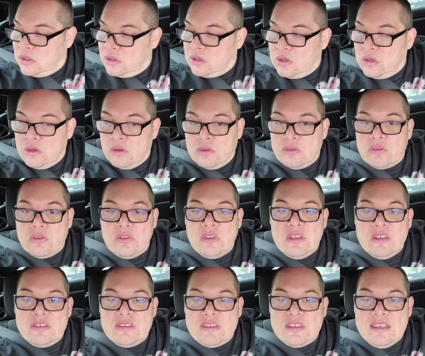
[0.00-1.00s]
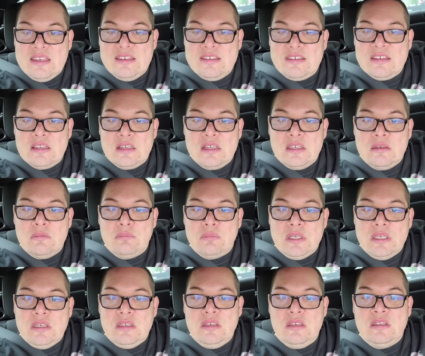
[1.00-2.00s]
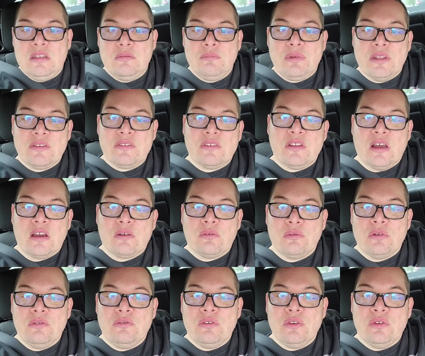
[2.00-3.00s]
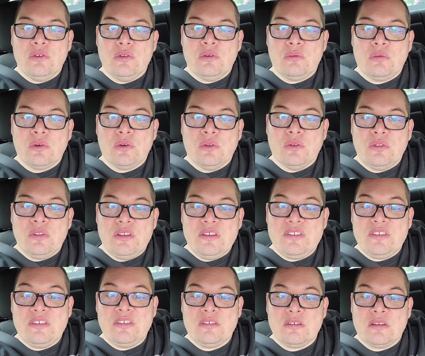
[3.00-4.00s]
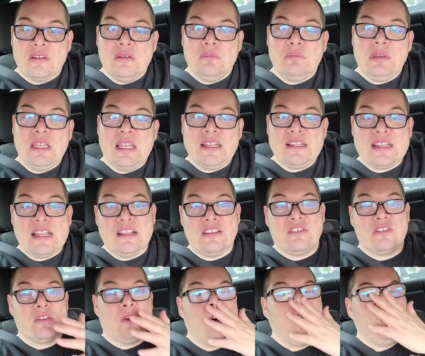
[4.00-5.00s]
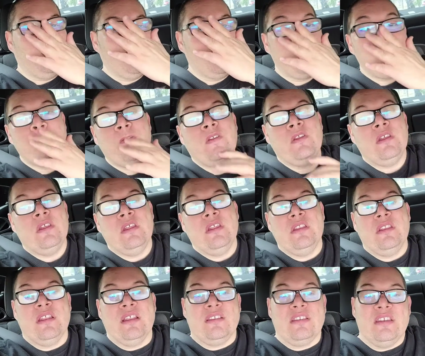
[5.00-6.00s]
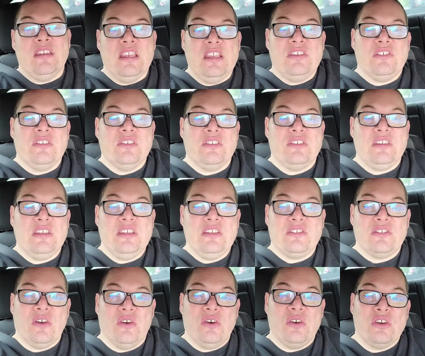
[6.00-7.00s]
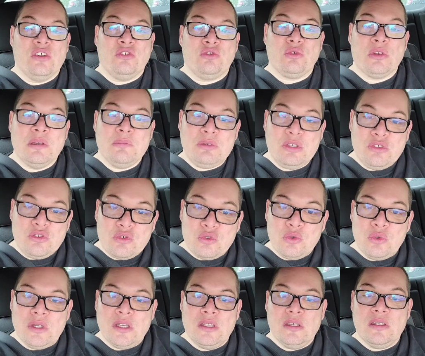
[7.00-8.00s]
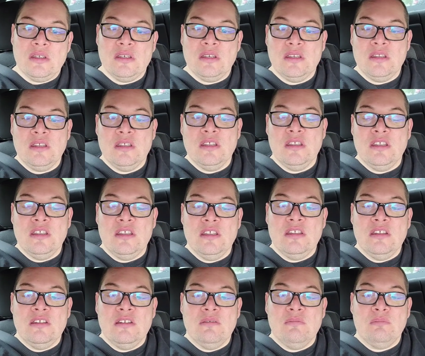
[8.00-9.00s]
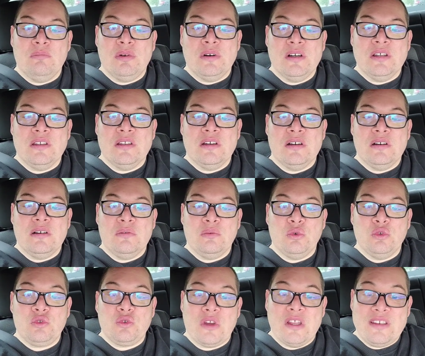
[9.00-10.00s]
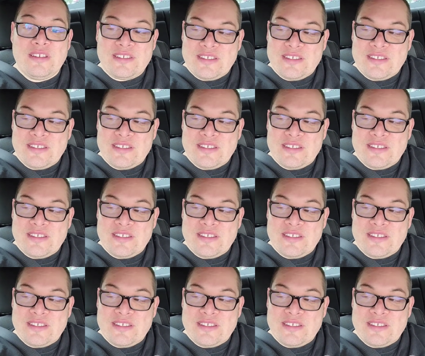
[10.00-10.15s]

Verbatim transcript: You know, so this isn't going to be the best taco review in the world. This is going to be like that song, the Tenacious D song, a tribute to it. But uh, we'll try to